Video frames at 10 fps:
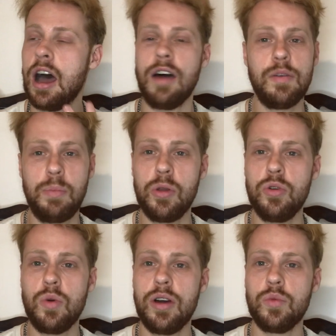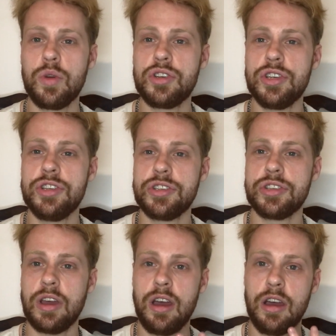other blue one, which
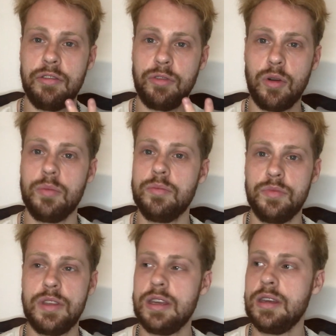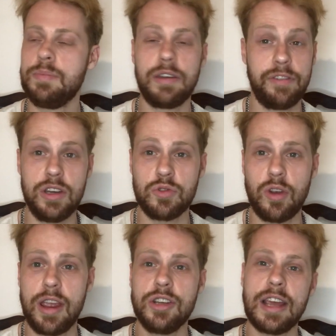is from the Big Finish range,